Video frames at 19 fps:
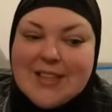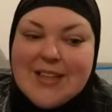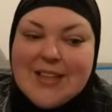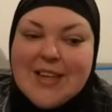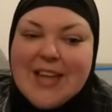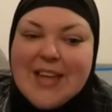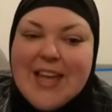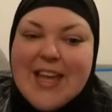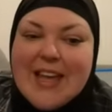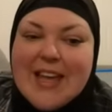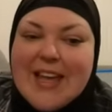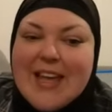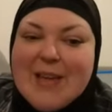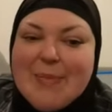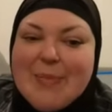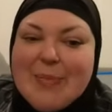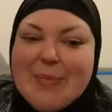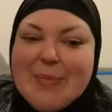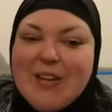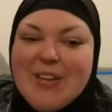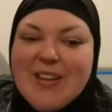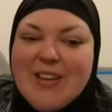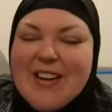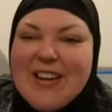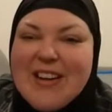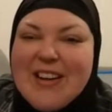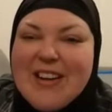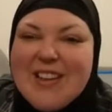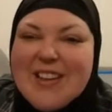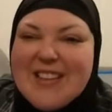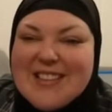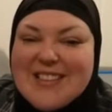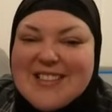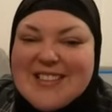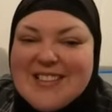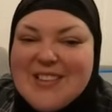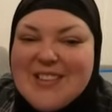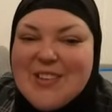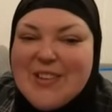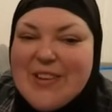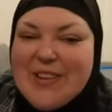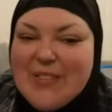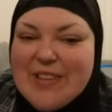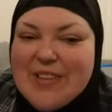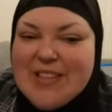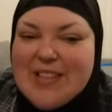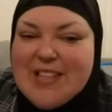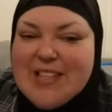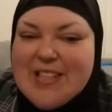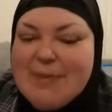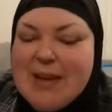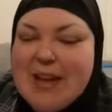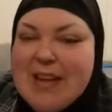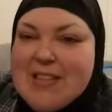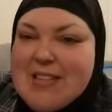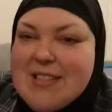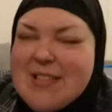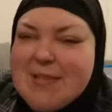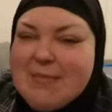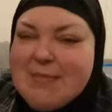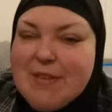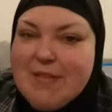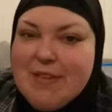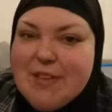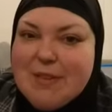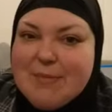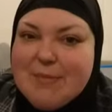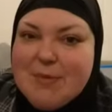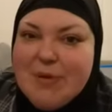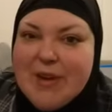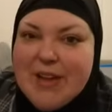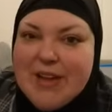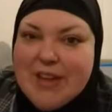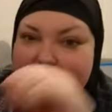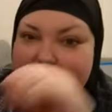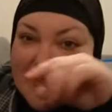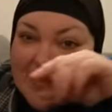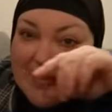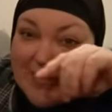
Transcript: I can't keep it on. No, I don't like these masks. I'm giving them away.